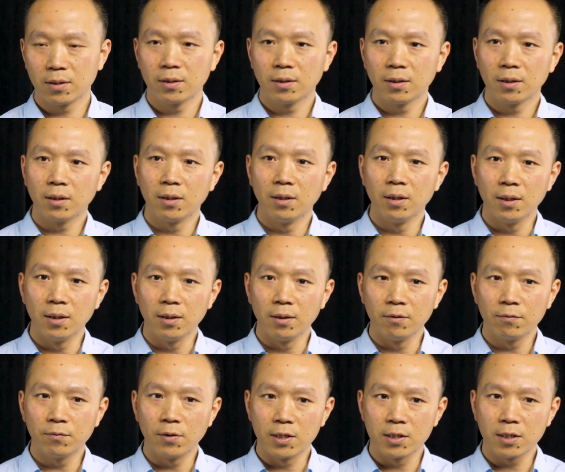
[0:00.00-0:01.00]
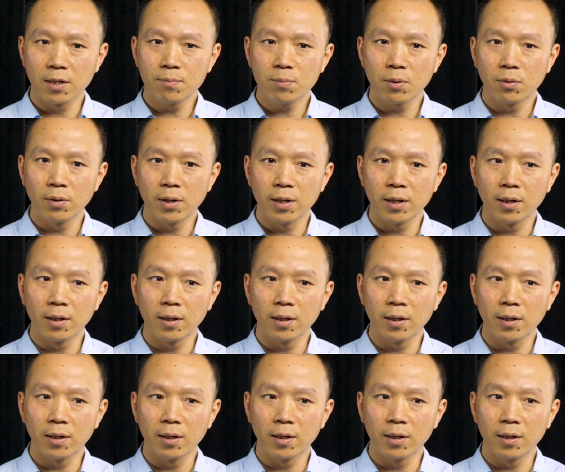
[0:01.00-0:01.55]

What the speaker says: For example, they